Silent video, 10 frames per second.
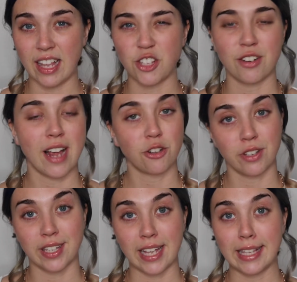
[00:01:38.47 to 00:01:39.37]
your natural
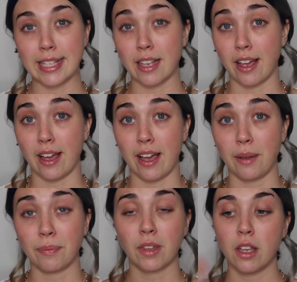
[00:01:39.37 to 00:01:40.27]
skins
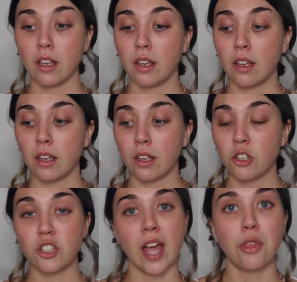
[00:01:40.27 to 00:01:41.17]

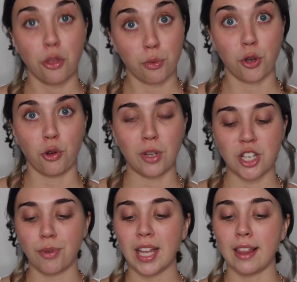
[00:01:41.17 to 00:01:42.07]
shine through, which I
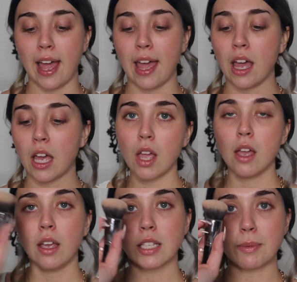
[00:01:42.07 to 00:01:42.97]
really like.
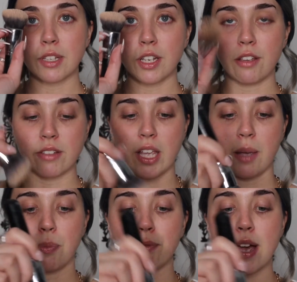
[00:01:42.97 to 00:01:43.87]
So I'm just gonna use a
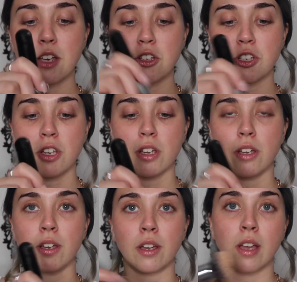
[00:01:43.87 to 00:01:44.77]
brush
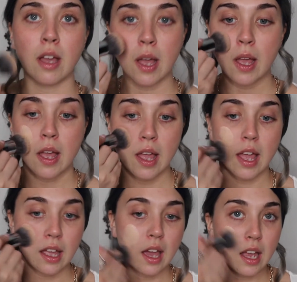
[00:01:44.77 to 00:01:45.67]

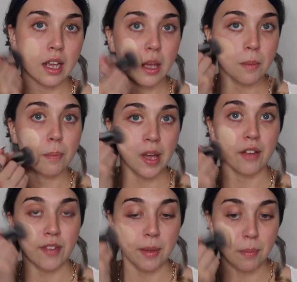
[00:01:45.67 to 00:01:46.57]
and kind of
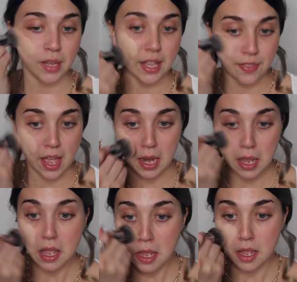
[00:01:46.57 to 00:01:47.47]
buff and blend that
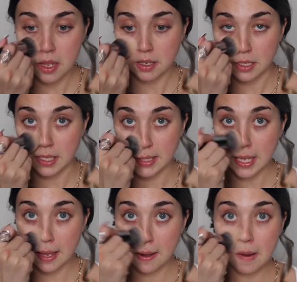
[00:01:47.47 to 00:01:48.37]
into the skin.